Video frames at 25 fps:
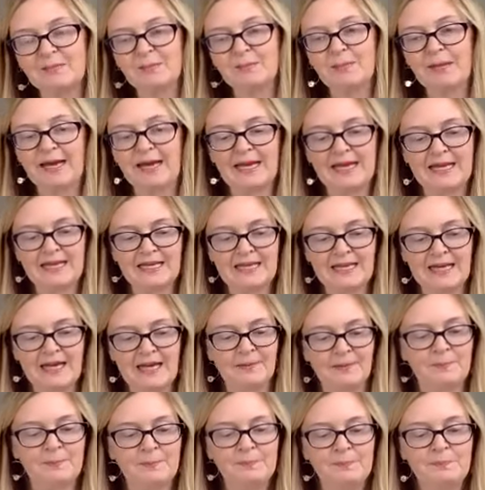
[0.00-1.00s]

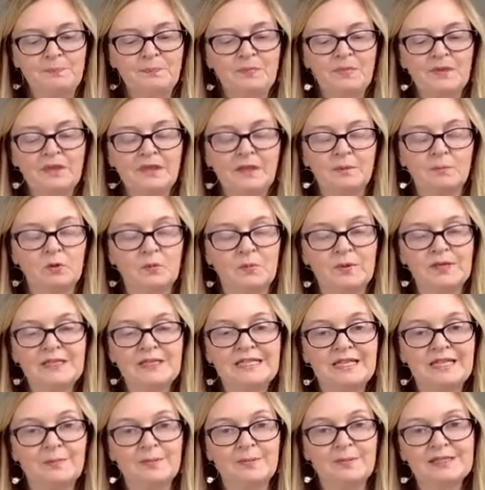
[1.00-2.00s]
My number one
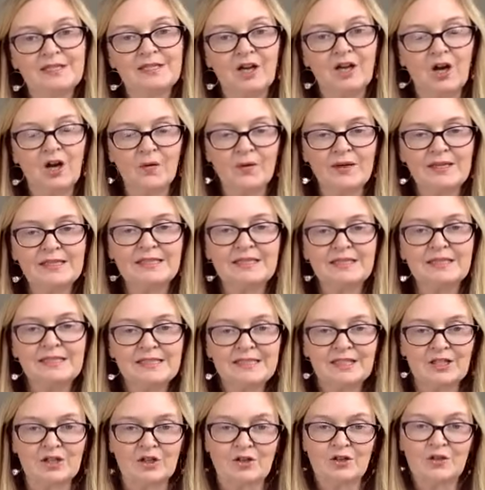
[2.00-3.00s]
tip is to always
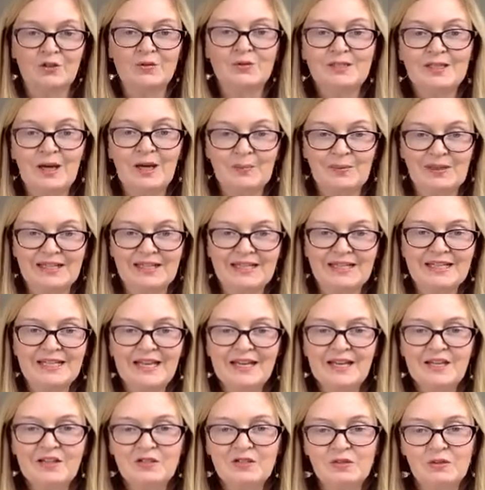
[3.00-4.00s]
consider who's coming
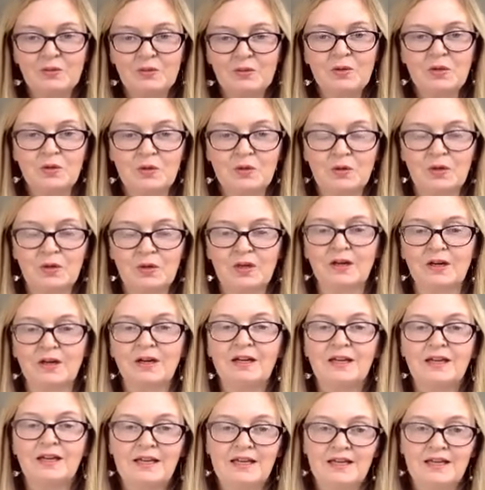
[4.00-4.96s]
to your